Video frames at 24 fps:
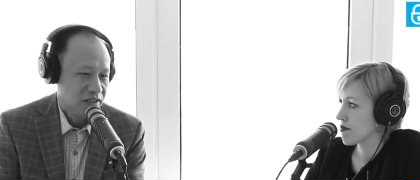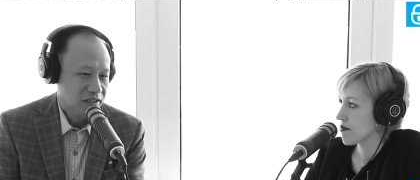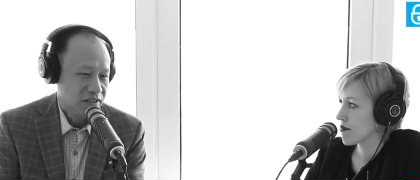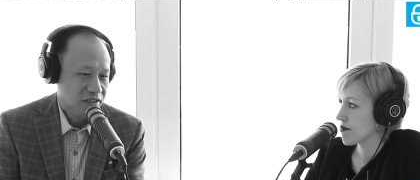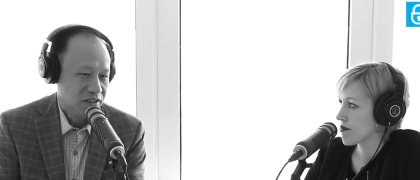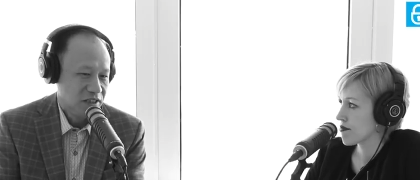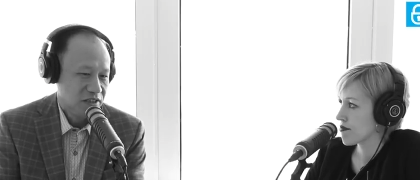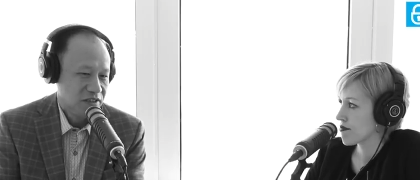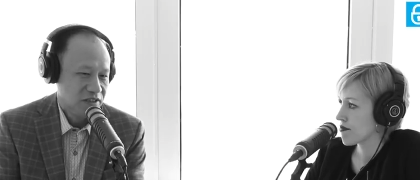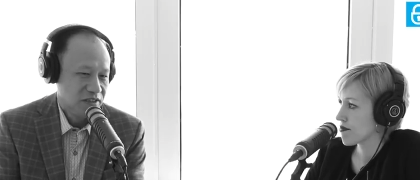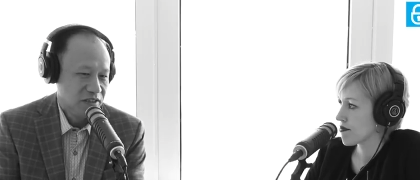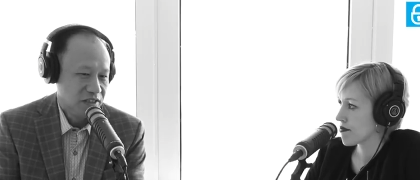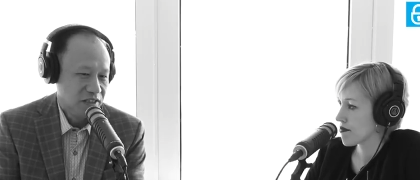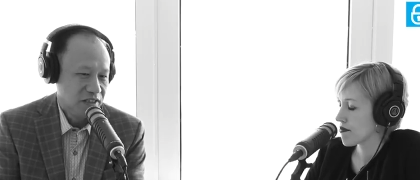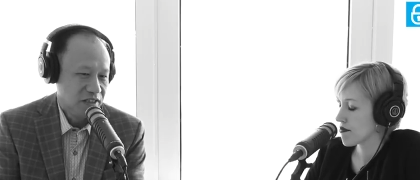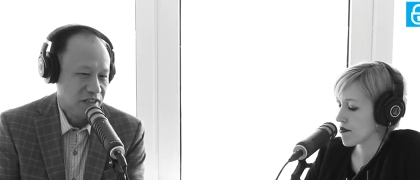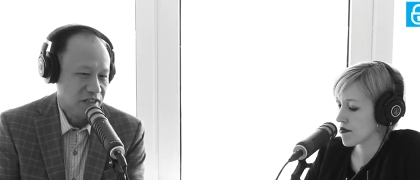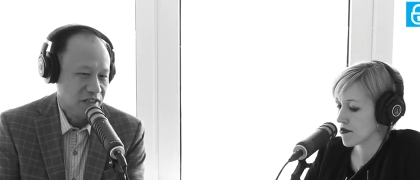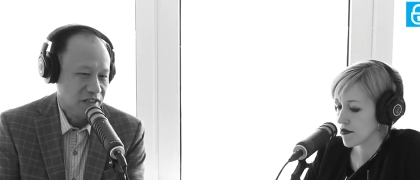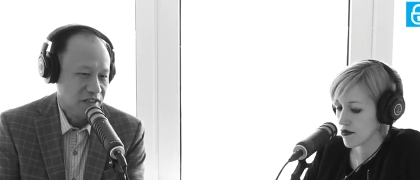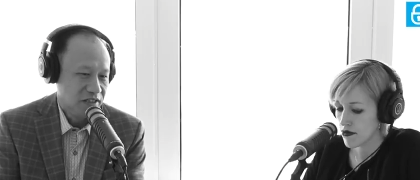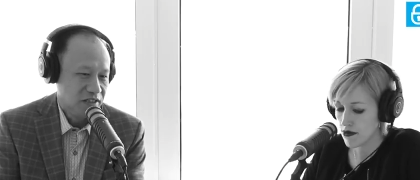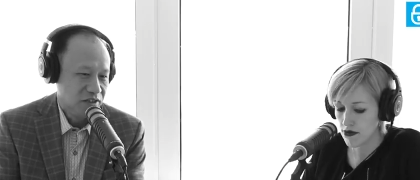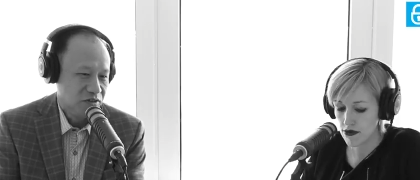Speaker 1: They just
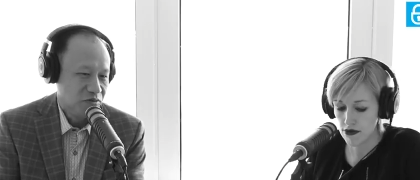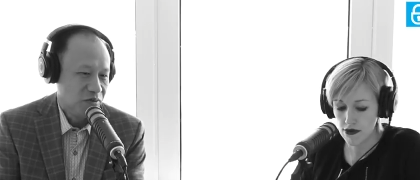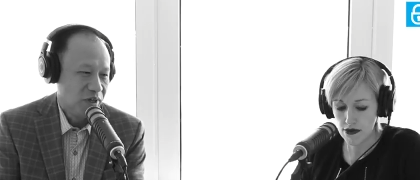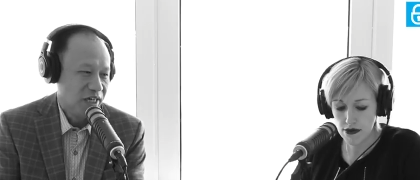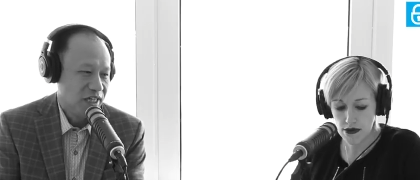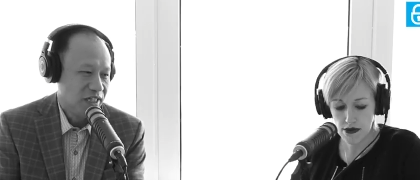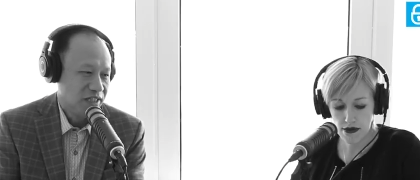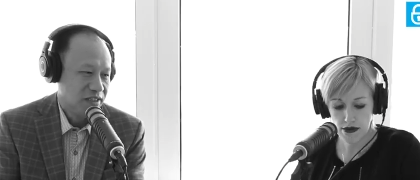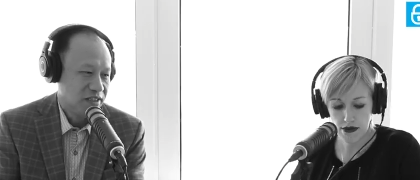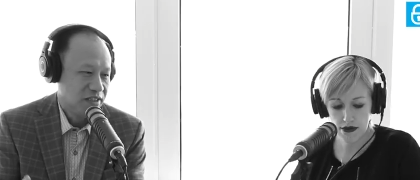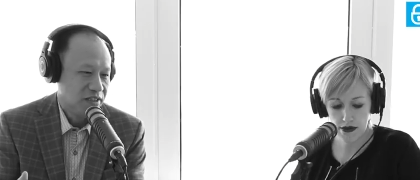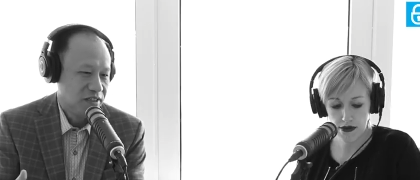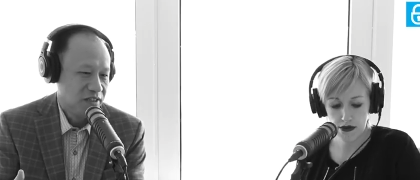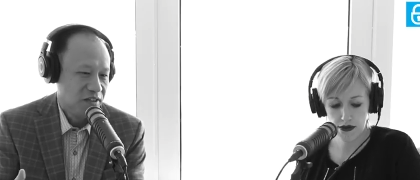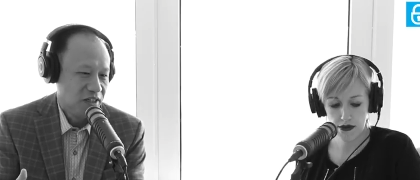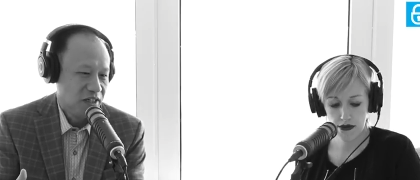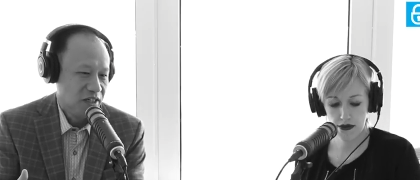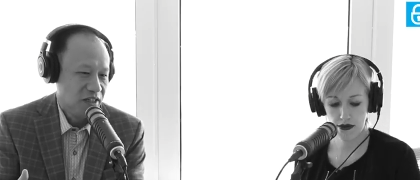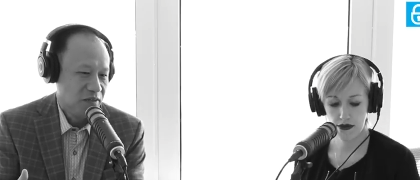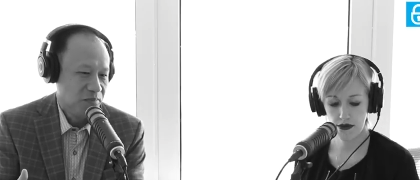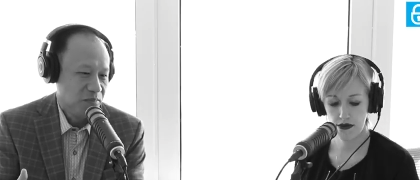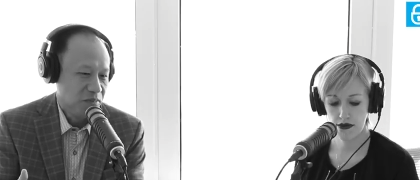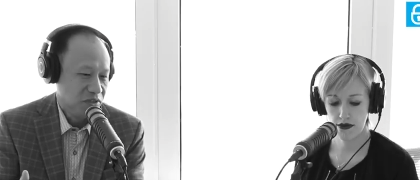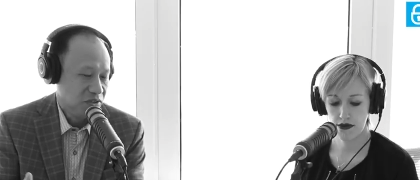need the right
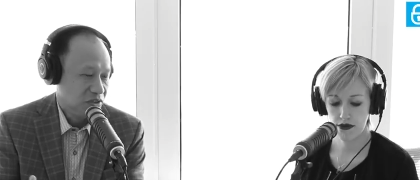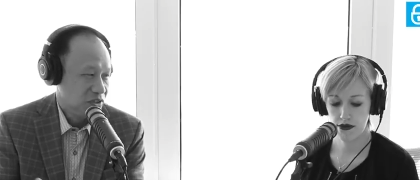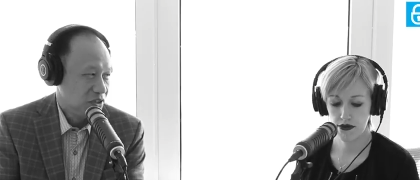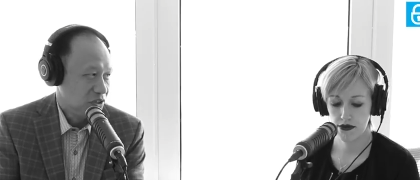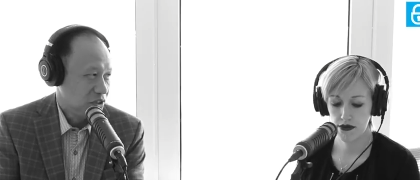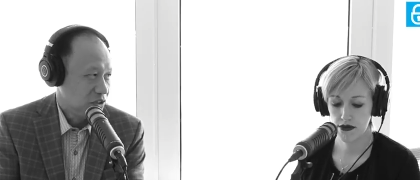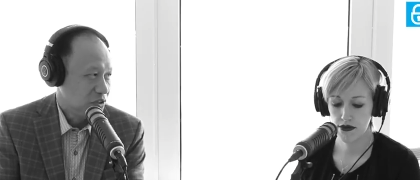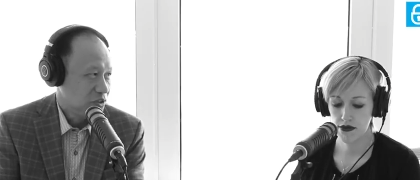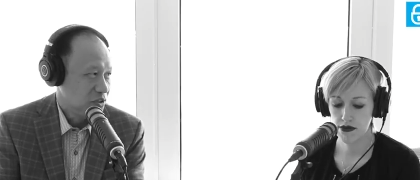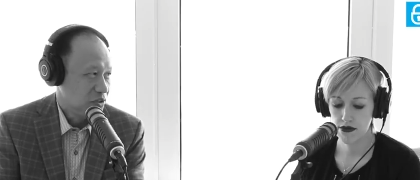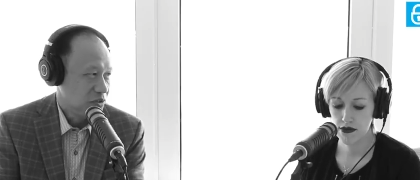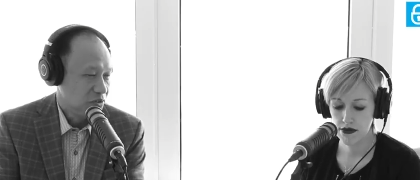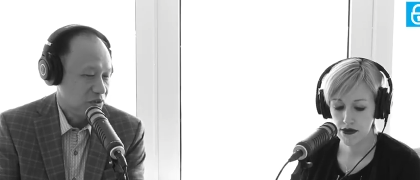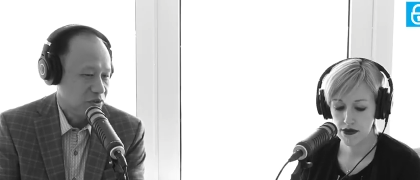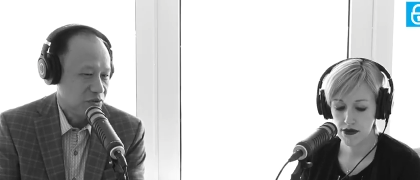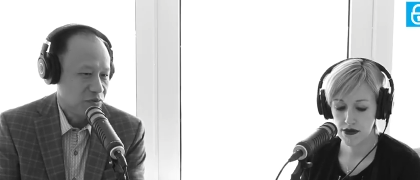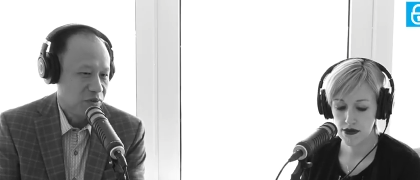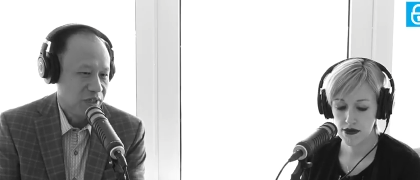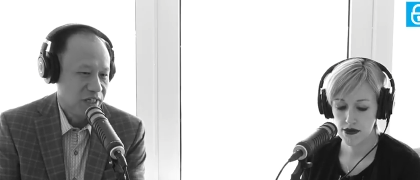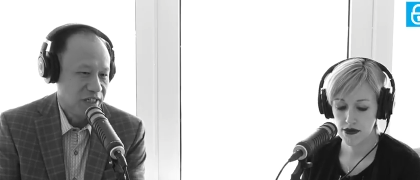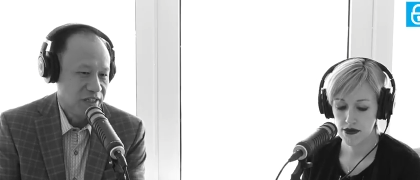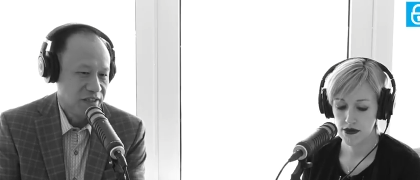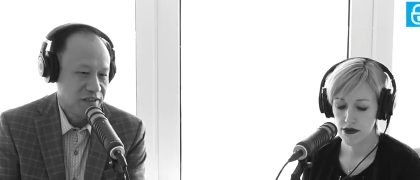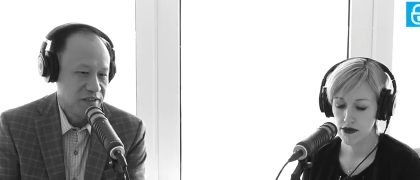material, the
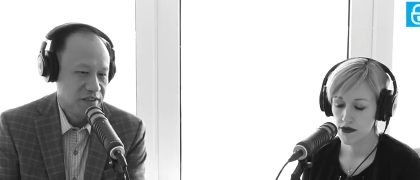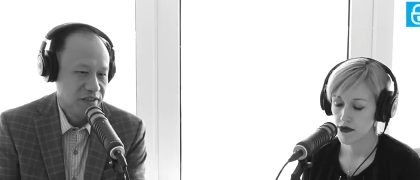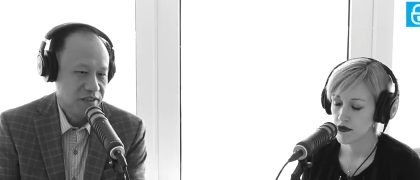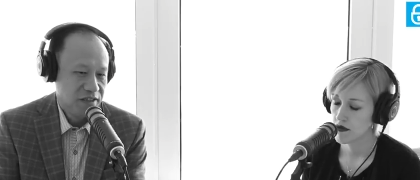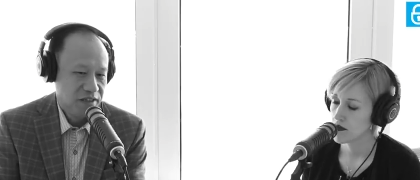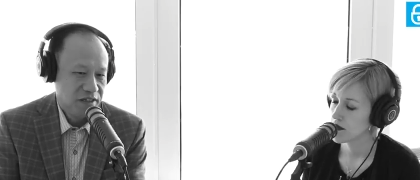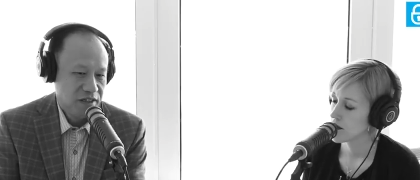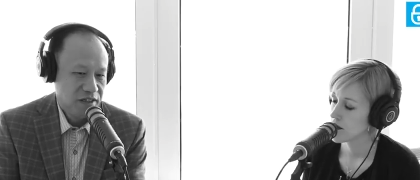right